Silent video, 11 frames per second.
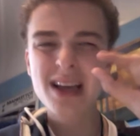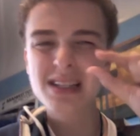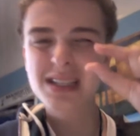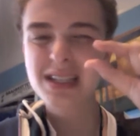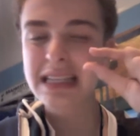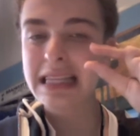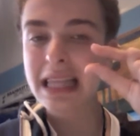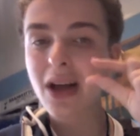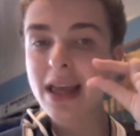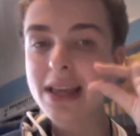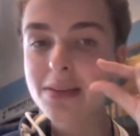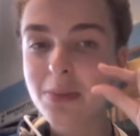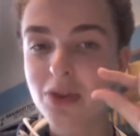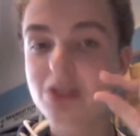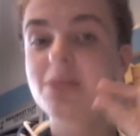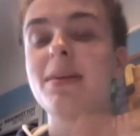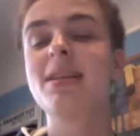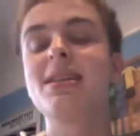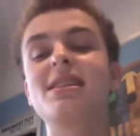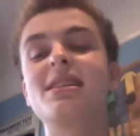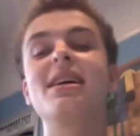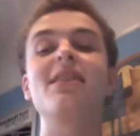slight
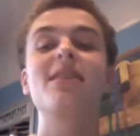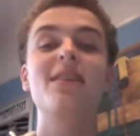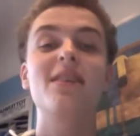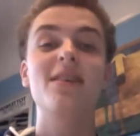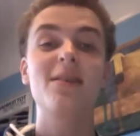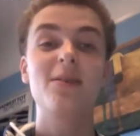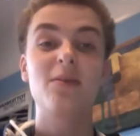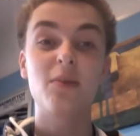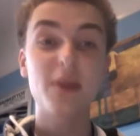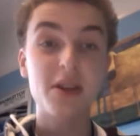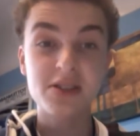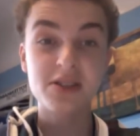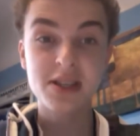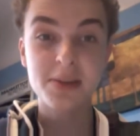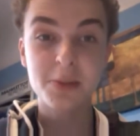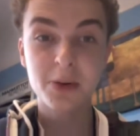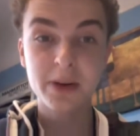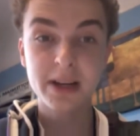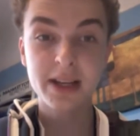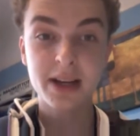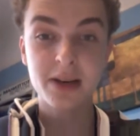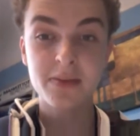possibility we could see
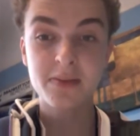Mourinho.